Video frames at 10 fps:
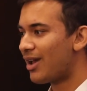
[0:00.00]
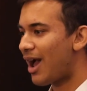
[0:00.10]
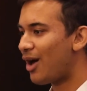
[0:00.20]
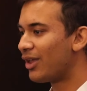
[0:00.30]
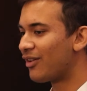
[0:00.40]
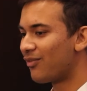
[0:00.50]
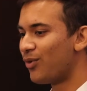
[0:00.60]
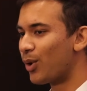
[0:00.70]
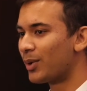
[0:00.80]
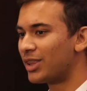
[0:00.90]
how like
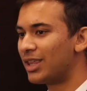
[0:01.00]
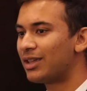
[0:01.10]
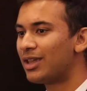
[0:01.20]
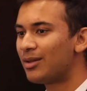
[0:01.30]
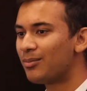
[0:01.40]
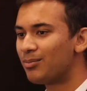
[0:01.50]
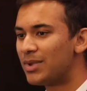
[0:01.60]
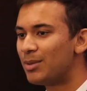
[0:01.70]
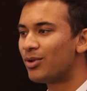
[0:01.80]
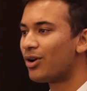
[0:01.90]
forward-thinking
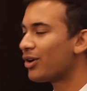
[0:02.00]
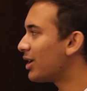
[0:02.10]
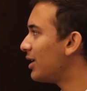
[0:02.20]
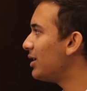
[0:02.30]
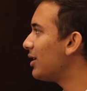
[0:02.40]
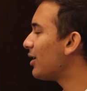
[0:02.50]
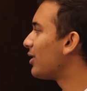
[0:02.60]
people are in India,